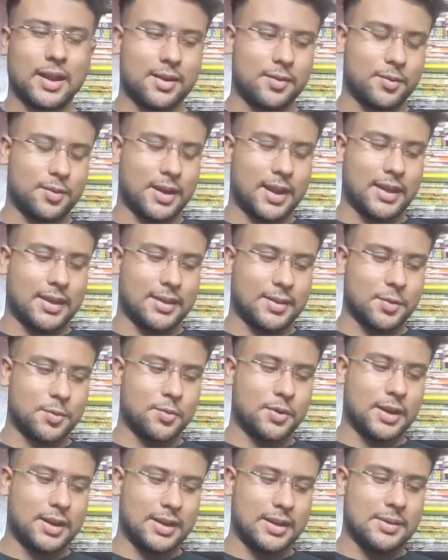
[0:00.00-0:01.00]
like
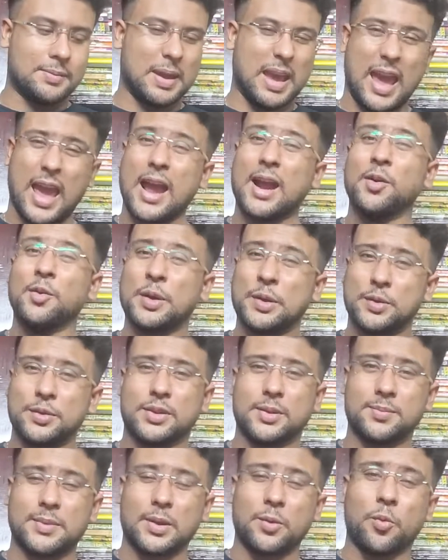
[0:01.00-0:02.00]
really angry
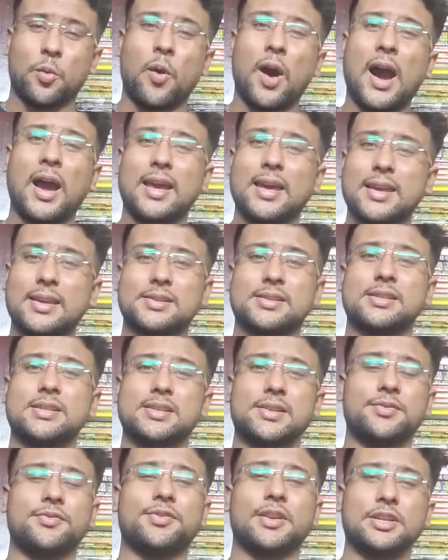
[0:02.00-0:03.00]
with him, that why
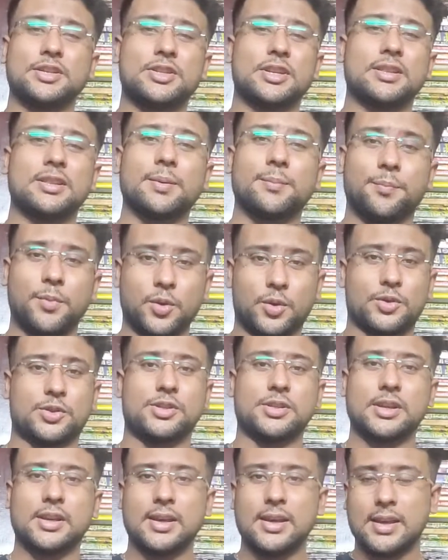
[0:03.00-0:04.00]
isn't he finishing the
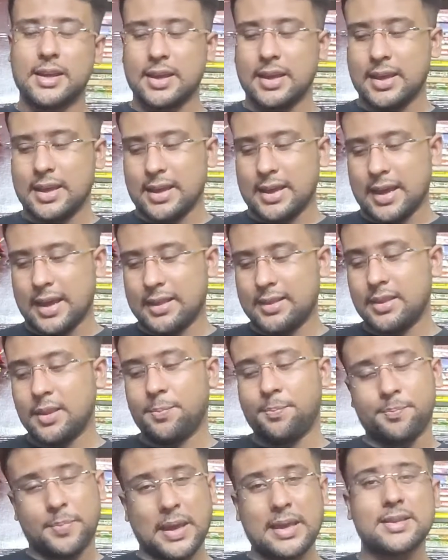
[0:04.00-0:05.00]
books. And the
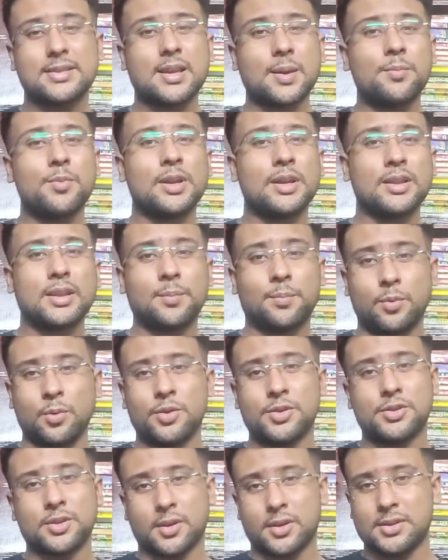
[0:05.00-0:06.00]
pace I'm reading the
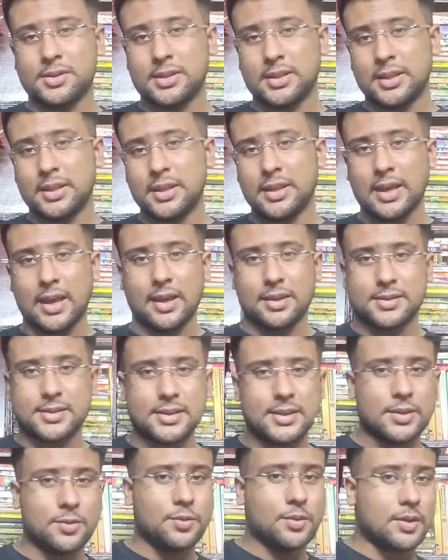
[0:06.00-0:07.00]
books, honestly,
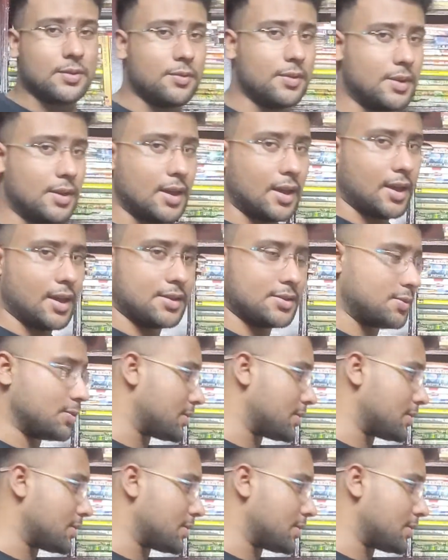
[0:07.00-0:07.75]
see, as you